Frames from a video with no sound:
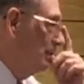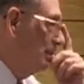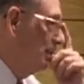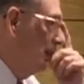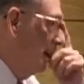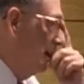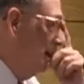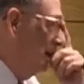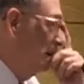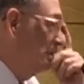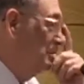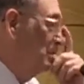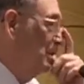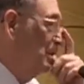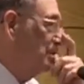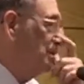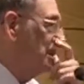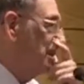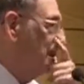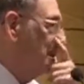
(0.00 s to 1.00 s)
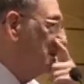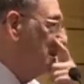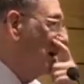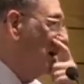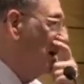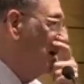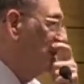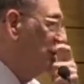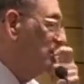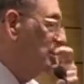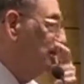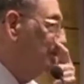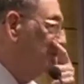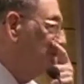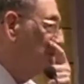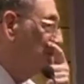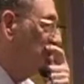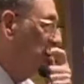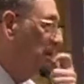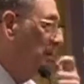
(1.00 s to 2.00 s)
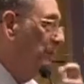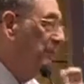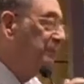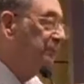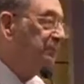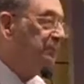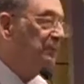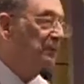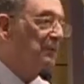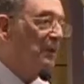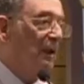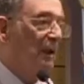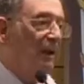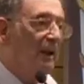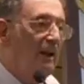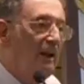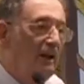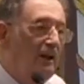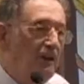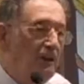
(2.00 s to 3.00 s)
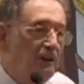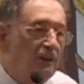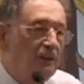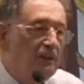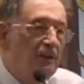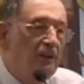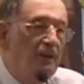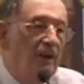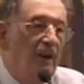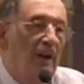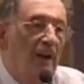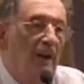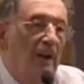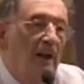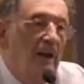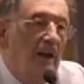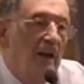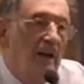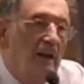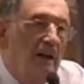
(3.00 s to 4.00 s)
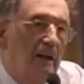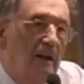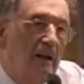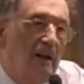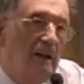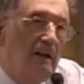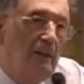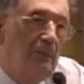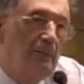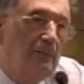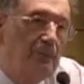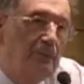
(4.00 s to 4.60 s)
radical Muslims argue for is the